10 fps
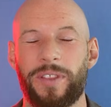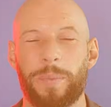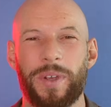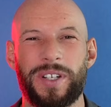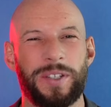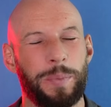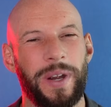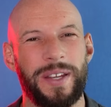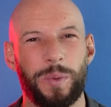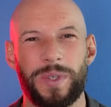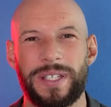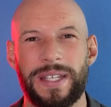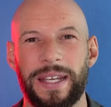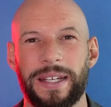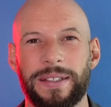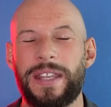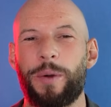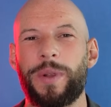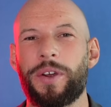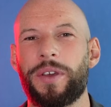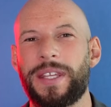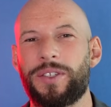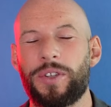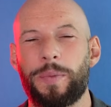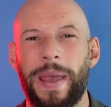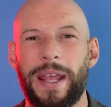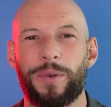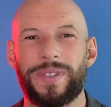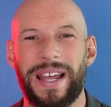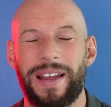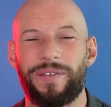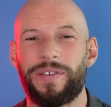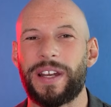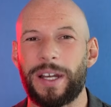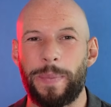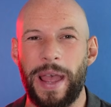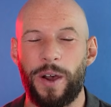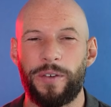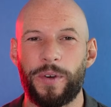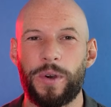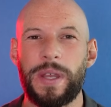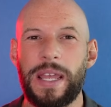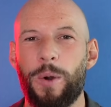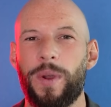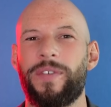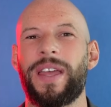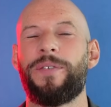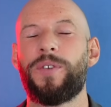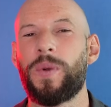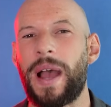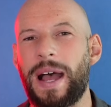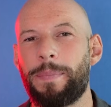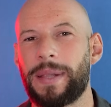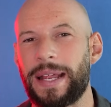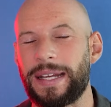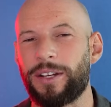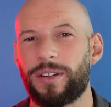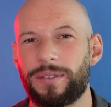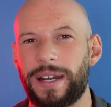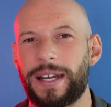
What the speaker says: of the purchase price would sting. Now, we know these new panels are very powerful. However, if you are planning on